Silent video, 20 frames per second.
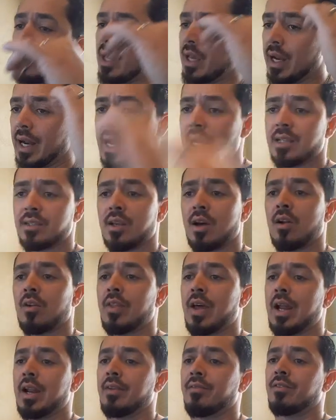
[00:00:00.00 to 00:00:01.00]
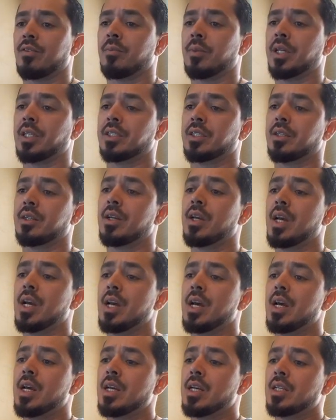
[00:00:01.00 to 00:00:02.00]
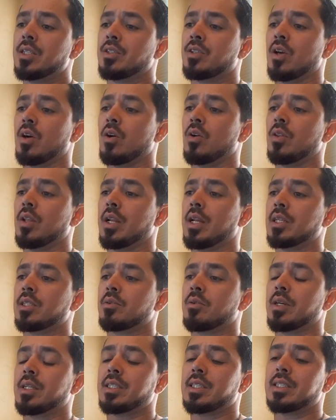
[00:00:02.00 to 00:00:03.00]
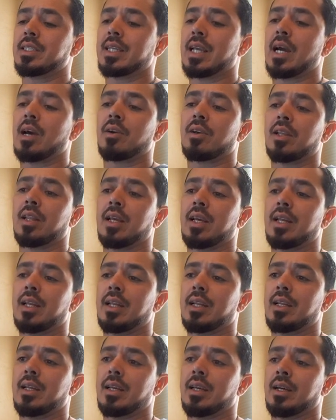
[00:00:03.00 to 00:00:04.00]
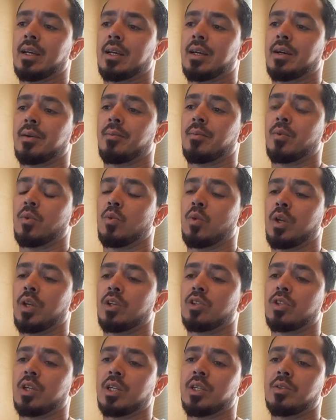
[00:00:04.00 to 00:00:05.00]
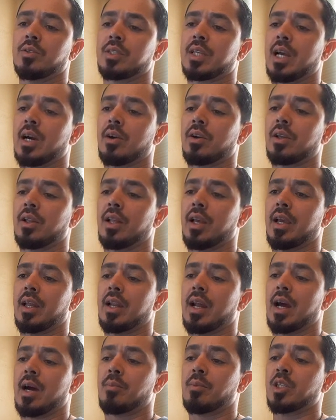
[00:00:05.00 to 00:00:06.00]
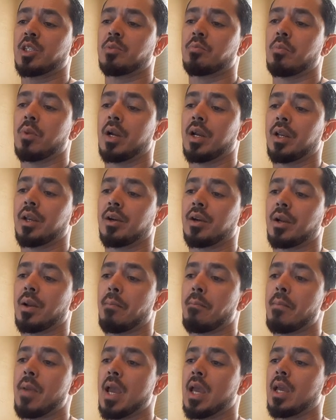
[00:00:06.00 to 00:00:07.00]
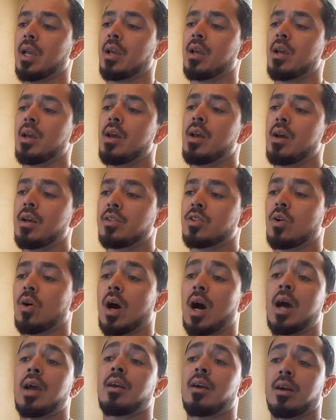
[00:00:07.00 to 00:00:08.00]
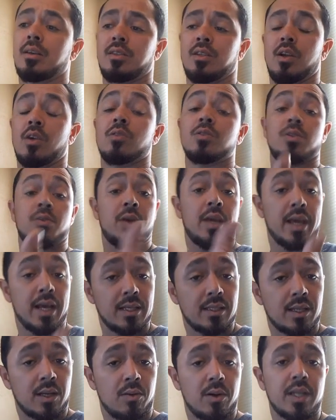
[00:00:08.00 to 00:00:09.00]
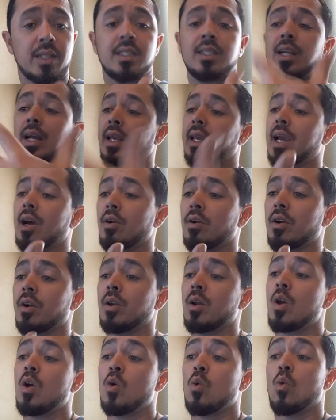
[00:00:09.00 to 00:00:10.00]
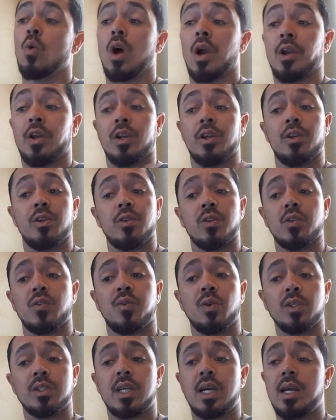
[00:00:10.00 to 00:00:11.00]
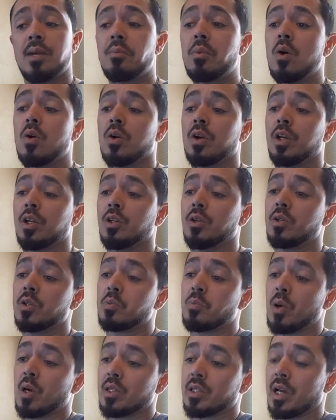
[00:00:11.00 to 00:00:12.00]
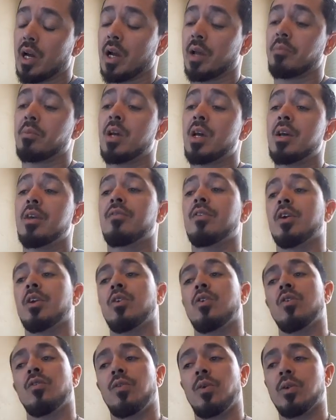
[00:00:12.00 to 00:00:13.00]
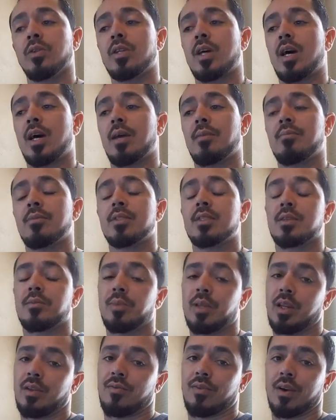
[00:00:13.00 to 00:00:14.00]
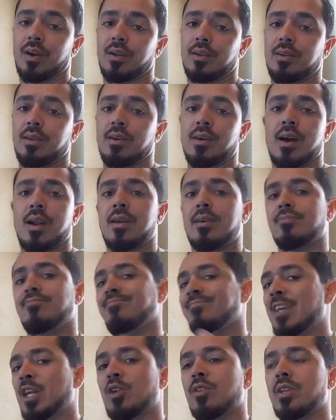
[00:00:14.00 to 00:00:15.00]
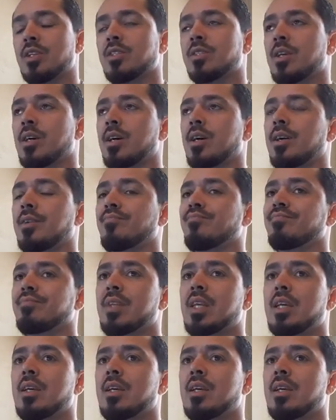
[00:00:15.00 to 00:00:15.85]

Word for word: and it has all that information. So the next question is calculated. Um, what you're trying to do is calculate how much money you're gonna make. So I, you know, so he asked the question. I countered. Are you going to do this full-time, or are you going to do this part-time? If you're going to do it full-time, it's going to be different. You got to, you know, there's a,